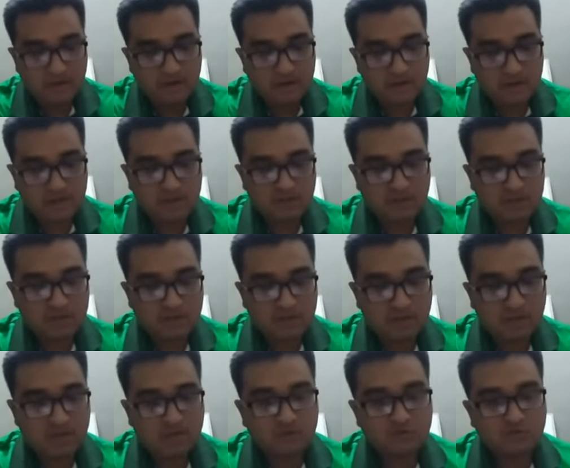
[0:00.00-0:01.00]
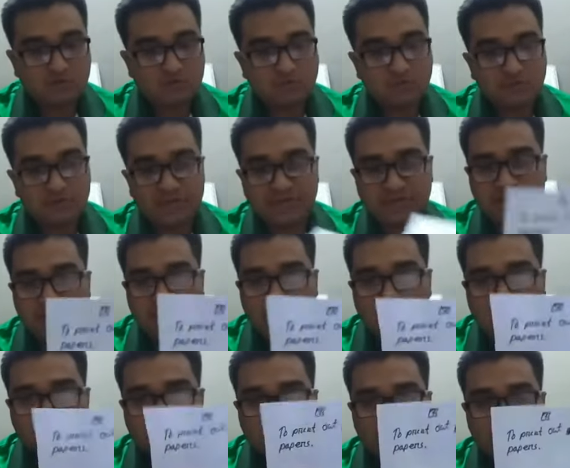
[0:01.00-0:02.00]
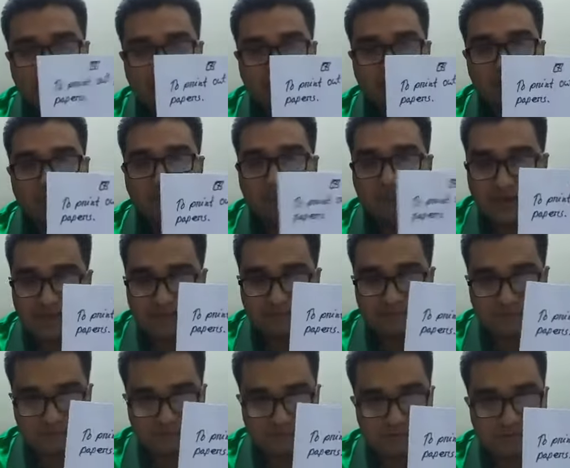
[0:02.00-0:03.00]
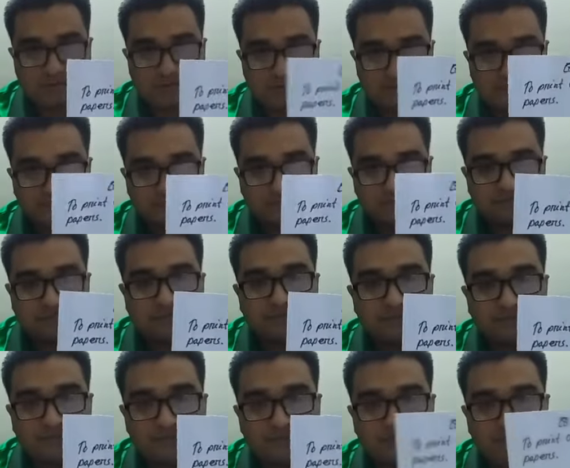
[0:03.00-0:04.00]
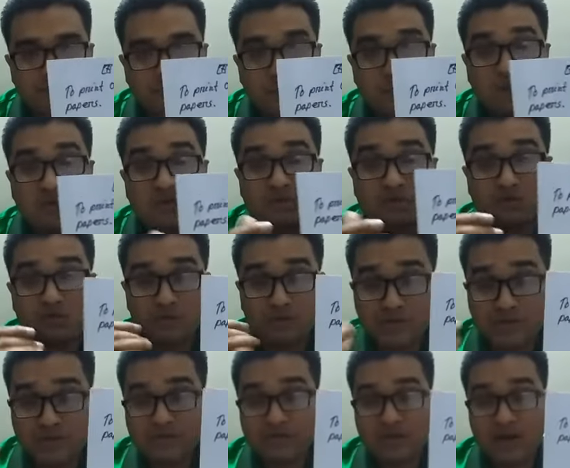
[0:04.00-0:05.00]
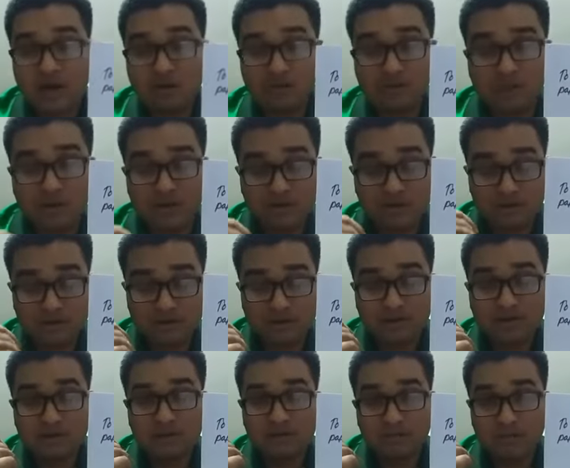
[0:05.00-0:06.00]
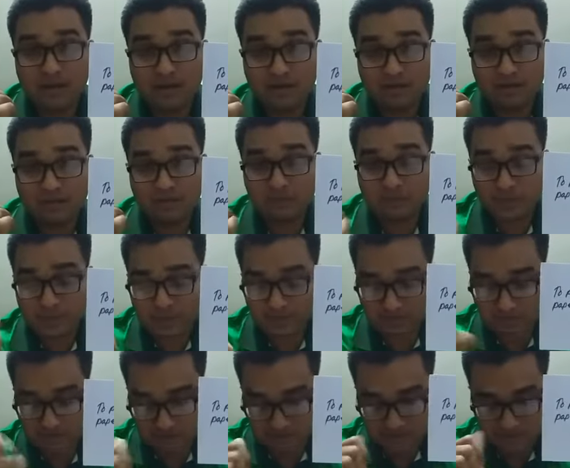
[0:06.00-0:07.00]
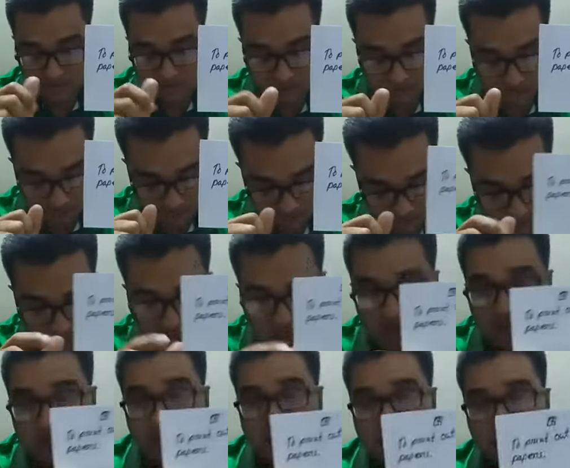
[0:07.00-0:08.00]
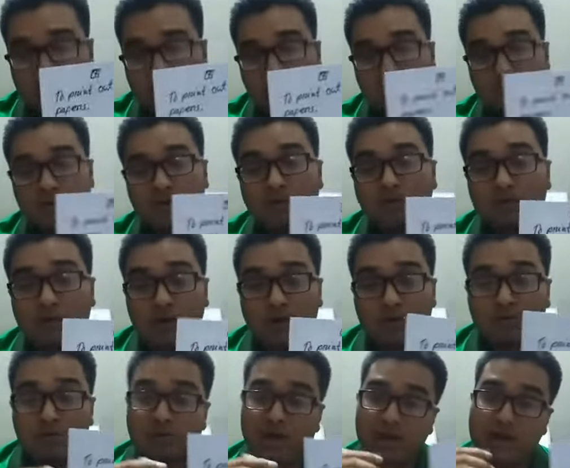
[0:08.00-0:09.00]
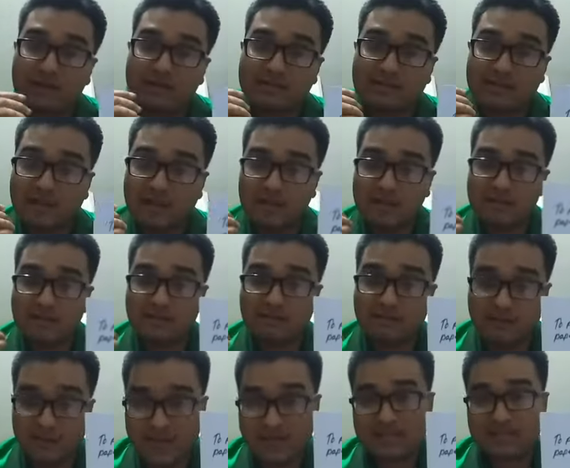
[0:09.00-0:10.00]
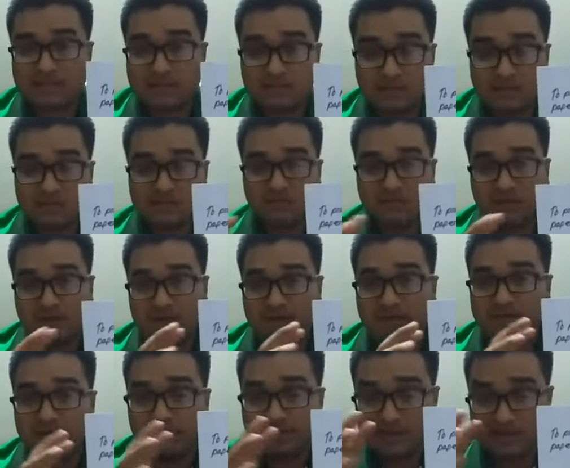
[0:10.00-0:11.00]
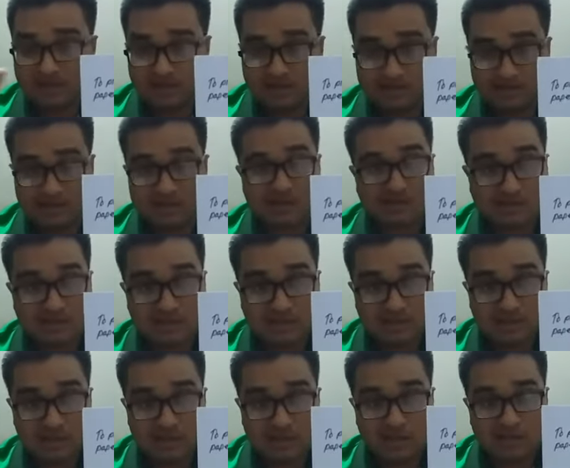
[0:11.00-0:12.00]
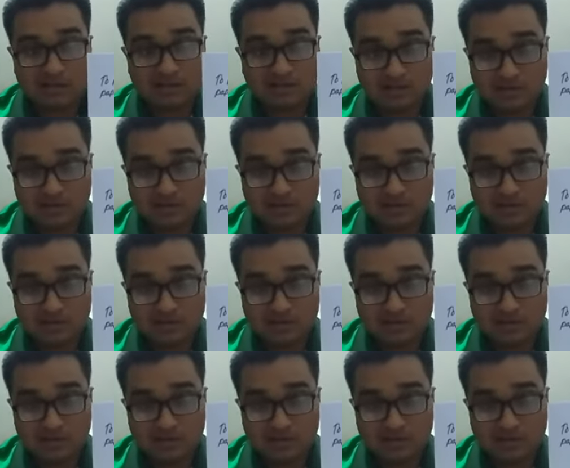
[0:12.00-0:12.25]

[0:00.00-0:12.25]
Number 7, to print out ballot papers. To print out ballot papers. Okay, and you know, to end an election is very difficult task, and